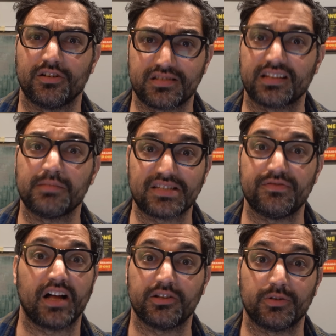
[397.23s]
It's not the best
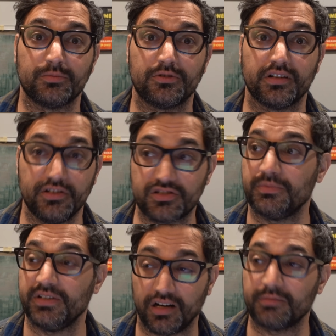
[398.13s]
value anymore. It used to
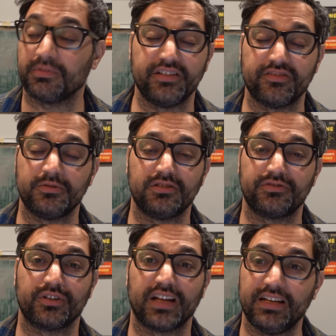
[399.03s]
be unbelievable
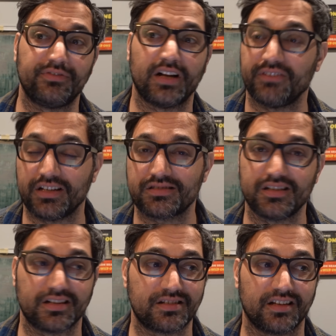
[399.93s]
for an 85,
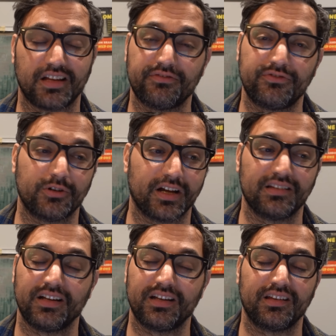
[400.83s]
86, get that 4
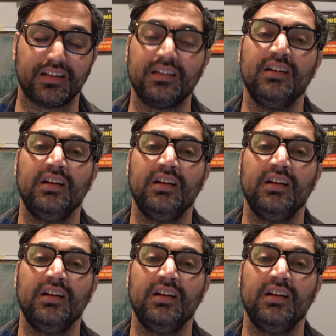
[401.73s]
headlight thing